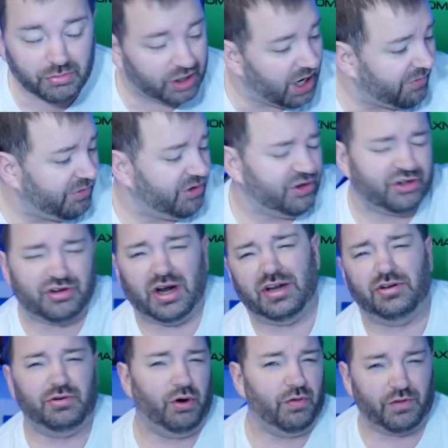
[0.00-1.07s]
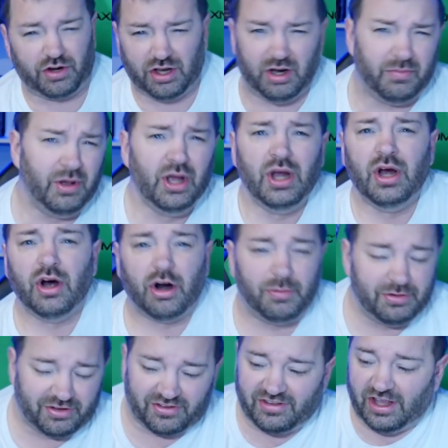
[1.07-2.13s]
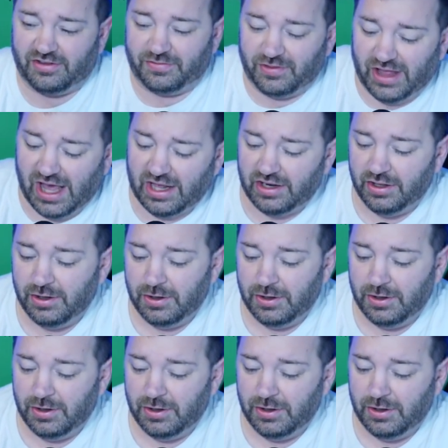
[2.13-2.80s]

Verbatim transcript: whatever you're trying to overcome or be successful at,